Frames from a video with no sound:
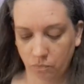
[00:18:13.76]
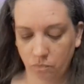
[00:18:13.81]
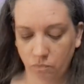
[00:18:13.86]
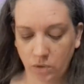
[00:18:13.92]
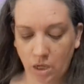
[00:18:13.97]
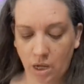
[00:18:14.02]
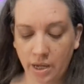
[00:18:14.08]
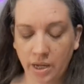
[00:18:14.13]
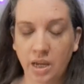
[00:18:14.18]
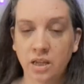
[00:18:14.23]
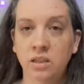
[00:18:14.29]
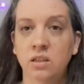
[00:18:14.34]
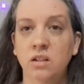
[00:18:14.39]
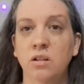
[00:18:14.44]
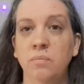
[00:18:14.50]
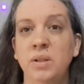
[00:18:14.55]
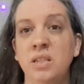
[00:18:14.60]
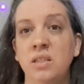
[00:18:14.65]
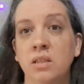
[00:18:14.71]
I guess it'll
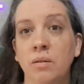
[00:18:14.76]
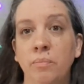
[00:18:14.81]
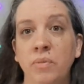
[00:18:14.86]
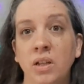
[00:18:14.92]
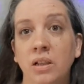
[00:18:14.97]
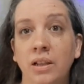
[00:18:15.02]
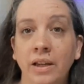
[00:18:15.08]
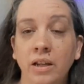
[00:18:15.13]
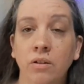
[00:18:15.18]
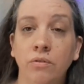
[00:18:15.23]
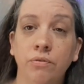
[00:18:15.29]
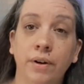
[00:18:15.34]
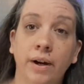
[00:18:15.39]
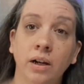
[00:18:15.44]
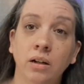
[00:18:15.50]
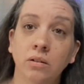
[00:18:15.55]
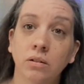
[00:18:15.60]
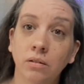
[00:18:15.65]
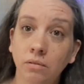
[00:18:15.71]
be something like a
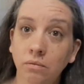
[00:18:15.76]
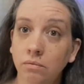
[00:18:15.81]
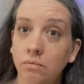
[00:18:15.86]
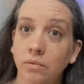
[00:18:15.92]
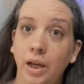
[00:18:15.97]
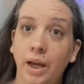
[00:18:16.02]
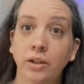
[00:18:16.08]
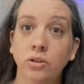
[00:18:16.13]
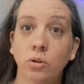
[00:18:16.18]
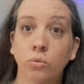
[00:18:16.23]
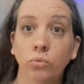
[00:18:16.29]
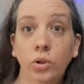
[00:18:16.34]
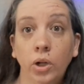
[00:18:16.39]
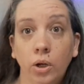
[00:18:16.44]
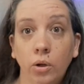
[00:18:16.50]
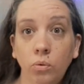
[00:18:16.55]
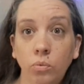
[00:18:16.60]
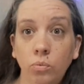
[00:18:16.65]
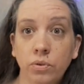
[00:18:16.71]
fractal. I don't
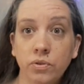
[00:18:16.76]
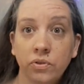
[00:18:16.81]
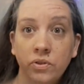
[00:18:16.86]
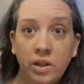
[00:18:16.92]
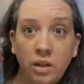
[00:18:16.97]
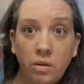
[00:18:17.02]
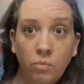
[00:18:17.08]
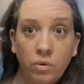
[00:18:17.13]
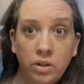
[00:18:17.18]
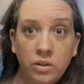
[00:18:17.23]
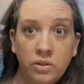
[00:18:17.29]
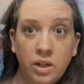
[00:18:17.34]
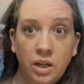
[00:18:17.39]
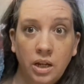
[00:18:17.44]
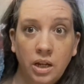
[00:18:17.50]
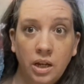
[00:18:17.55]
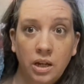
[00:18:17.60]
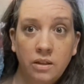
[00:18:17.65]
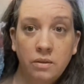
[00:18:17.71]
know. We'll see once it
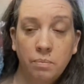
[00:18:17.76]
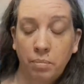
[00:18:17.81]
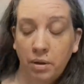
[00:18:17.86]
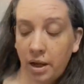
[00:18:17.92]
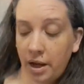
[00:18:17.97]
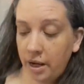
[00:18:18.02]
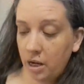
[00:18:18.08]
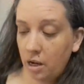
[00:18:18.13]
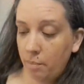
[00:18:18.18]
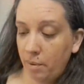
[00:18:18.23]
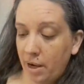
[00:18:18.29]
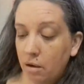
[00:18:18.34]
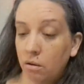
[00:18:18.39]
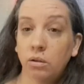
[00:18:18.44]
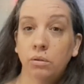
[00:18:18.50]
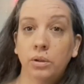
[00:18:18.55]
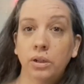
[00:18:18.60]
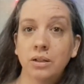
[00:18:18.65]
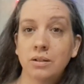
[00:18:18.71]
gets plied up how
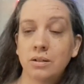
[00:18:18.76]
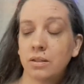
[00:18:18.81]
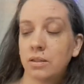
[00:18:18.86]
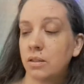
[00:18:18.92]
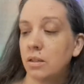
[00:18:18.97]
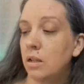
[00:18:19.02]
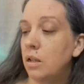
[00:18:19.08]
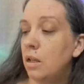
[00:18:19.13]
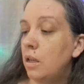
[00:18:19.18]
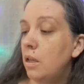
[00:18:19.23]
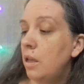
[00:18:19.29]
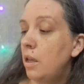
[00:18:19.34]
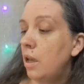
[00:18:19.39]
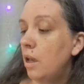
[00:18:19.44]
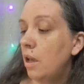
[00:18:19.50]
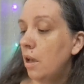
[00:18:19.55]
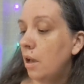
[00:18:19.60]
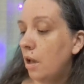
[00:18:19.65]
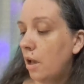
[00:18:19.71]
it works.
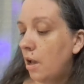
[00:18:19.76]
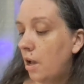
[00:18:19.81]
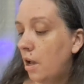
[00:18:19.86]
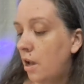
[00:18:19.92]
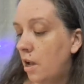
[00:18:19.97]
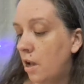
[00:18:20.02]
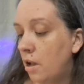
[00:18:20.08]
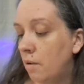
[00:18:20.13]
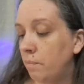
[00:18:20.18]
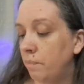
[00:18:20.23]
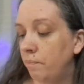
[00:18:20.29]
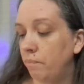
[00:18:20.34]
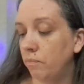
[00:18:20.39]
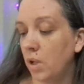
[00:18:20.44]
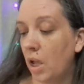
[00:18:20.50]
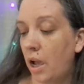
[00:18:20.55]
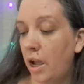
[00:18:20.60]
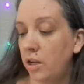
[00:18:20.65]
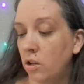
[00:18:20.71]
I
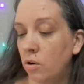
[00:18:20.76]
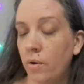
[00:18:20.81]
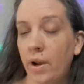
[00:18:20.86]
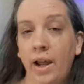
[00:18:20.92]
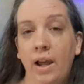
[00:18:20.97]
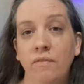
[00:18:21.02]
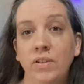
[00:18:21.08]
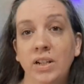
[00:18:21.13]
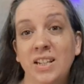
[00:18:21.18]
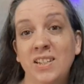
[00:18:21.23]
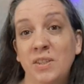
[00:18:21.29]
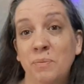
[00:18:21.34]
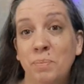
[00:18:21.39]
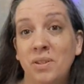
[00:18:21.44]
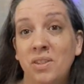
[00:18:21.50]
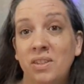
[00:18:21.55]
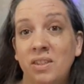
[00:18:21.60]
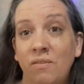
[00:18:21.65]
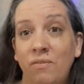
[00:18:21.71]
don't have any
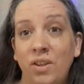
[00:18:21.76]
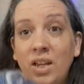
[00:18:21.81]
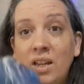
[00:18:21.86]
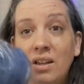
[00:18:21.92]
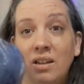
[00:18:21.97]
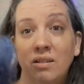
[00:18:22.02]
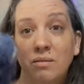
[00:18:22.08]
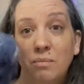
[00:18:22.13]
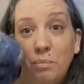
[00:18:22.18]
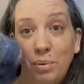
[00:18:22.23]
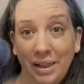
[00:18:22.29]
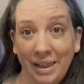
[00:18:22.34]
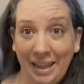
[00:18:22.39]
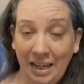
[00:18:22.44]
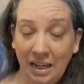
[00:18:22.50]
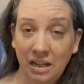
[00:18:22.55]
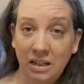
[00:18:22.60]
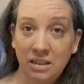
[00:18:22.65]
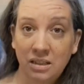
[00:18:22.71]
specific
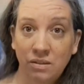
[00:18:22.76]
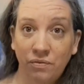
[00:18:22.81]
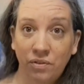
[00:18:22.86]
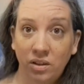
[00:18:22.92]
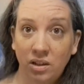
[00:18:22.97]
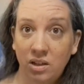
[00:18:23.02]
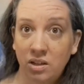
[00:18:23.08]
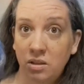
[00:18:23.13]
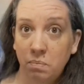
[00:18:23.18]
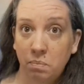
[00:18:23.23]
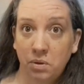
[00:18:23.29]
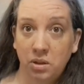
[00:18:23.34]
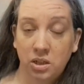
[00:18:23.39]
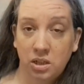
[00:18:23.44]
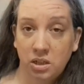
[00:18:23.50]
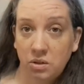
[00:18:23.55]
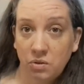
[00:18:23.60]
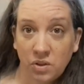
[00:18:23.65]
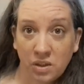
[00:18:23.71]
plans for this, but
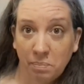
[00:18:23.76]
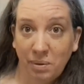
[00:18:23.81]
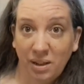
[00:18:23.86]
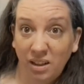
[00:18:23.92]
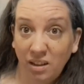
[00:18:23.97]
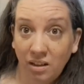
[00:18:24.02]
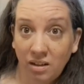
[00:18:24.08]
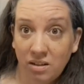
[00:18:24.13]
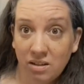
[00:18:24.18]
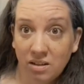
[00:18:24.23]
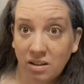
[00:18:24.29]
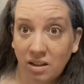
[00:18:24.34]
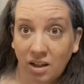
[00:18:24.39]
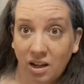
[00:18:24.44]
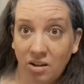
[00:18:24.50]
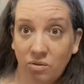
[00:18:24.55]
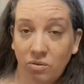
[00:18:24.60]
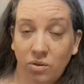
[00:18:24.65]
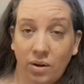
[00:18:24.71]
to spin it, like I
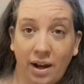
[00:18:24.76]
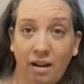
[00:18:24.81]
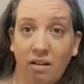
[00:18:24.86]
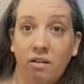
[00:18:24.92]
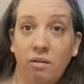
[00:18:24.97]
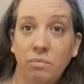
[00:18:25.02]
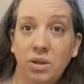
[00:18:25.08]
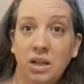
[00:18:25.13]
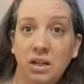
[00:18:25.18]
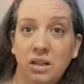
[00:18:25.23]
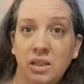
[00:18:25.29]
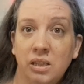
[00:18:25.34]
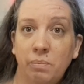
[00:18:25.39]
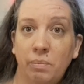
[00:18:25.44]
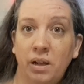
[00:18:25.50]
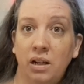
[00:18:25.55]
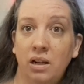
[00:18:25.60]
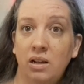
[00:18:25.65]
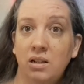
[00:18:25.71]
don't know how I'm going to
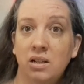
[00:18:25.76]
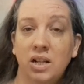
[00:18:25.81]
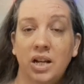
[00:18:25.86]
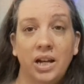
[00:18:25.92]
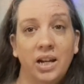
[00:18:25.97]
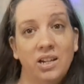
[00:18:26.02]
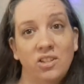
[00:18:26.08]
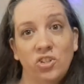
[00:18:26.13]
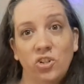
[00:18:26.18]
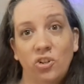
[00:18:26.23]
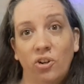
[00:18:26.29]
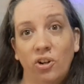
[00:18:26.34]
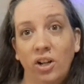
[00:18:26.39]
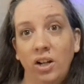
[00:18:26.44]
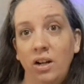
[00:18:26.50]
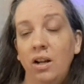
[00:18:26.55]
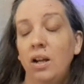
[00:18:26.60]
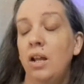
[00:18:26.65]
spin it until I get started.